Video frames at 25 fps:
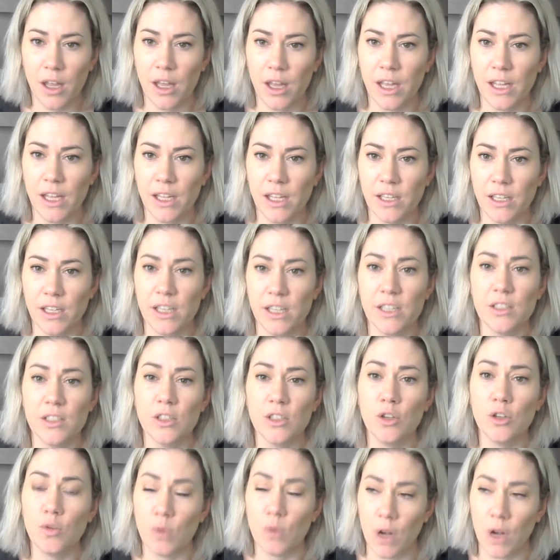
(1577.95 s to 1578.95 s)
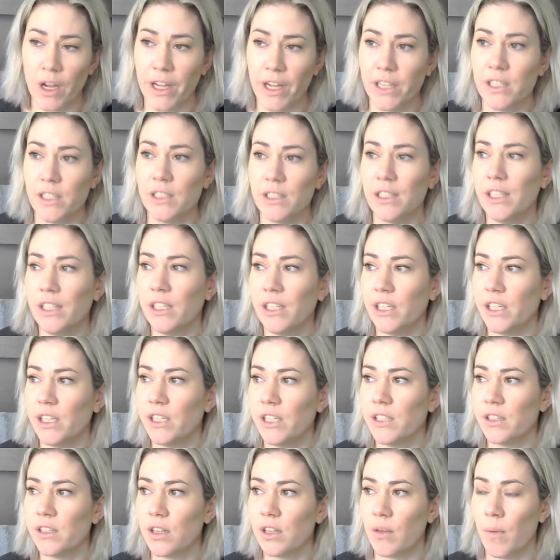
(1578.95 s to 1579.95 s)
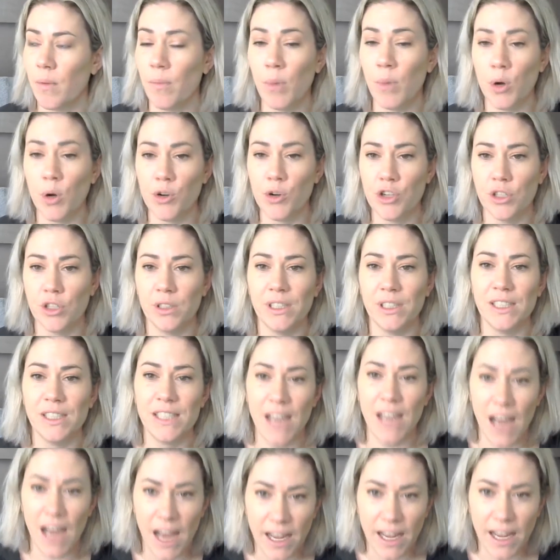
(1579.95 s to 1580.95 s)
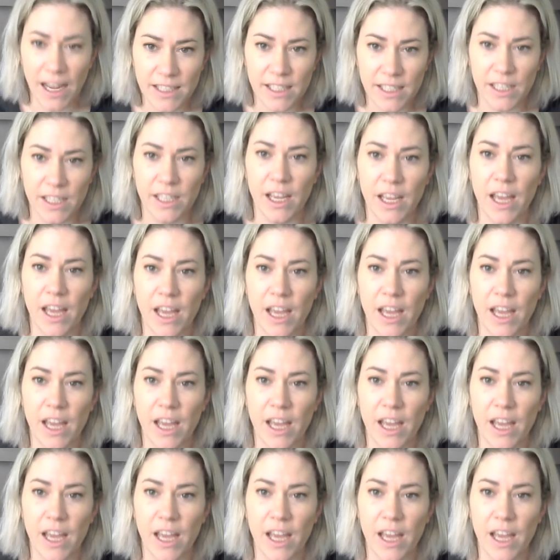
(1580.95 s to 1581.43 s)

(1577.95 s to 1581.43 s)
It is a grind. It is emotionally taxing.